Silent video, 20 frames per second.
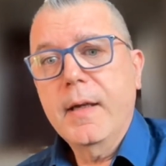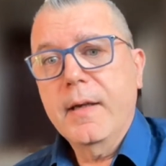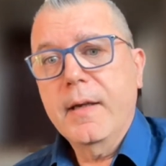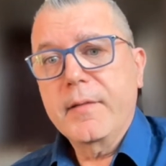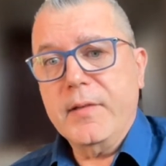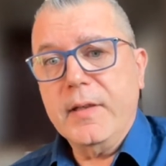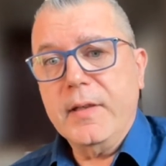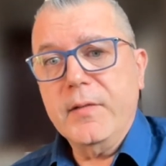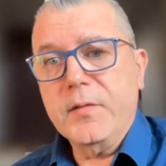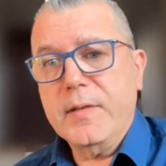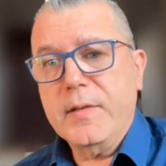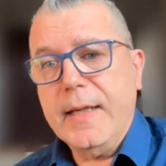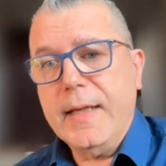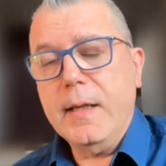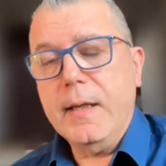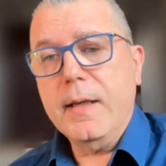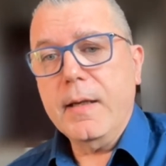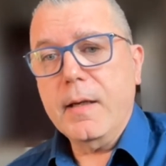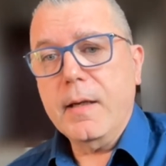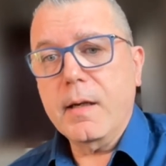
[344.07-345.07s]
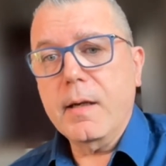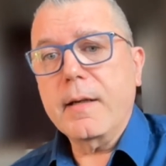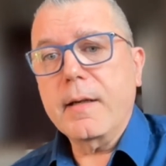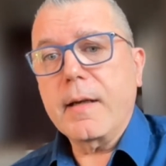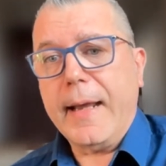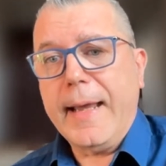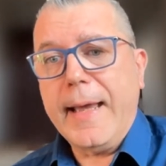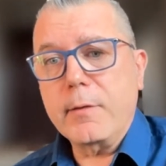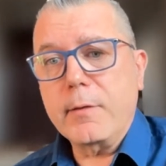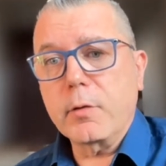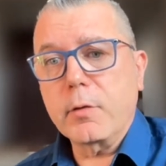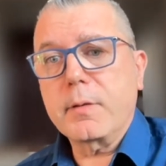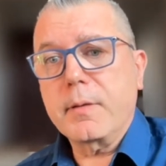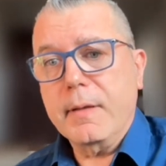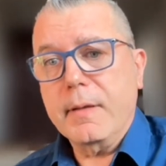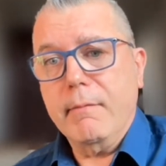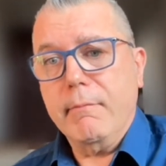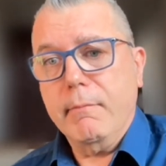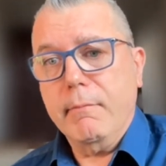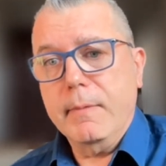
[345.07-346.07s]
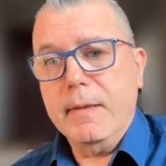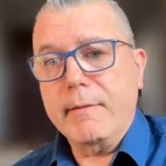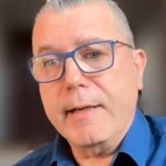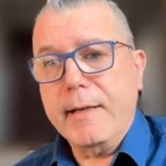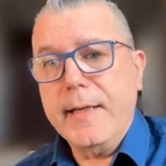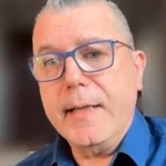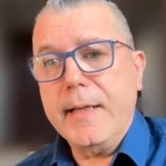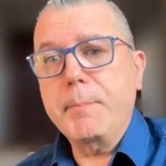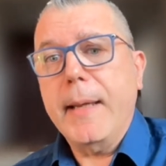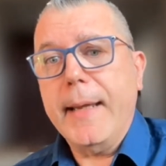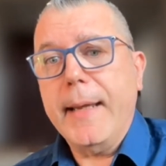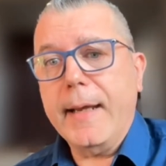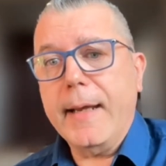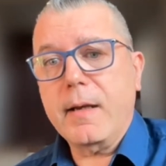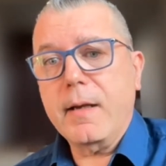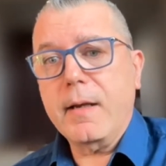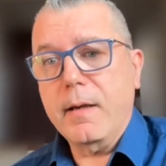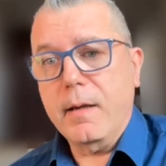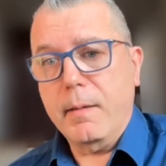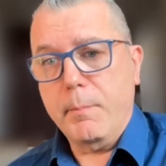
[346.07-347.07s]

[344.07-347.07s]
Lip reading: since they cannot really make